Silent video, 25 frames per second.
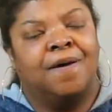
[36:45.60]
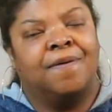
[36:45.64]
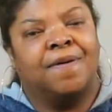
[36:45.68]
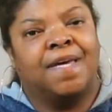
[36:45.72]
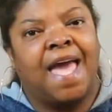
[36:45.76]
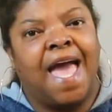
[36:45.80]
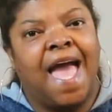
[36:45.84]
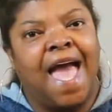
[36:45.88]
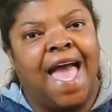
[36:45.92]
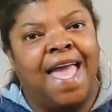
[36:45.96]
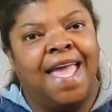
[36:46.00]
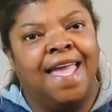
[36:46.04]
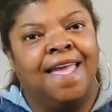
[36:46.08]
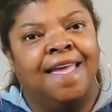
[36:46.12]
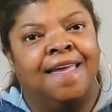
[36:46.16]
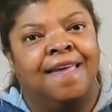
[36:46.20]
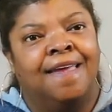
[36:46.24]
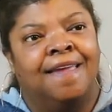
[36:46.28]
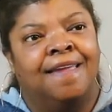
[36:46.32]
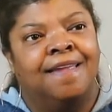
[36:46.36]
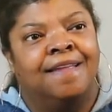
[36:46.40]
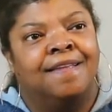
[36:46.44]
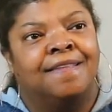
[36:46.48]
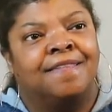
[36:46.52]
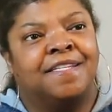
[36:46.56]
Okay?
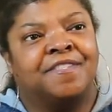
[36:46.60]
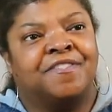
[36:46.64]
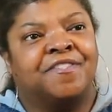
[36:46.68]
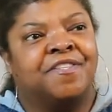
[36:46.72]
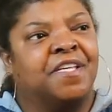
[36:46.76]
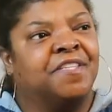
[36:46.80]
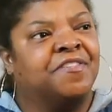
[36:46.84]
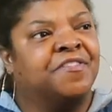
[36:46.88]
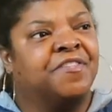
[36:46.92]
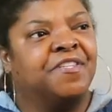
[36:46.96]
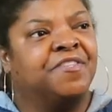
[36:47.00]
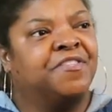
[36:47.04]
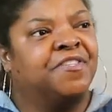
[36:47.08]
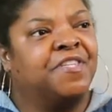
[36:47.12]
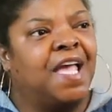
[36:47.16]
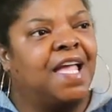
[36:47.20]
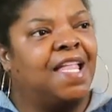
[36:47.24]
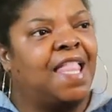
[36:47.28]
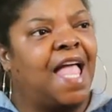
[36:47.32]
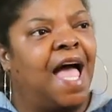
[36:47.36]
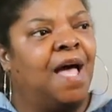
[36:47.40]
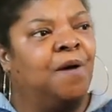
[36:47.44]
The sister said,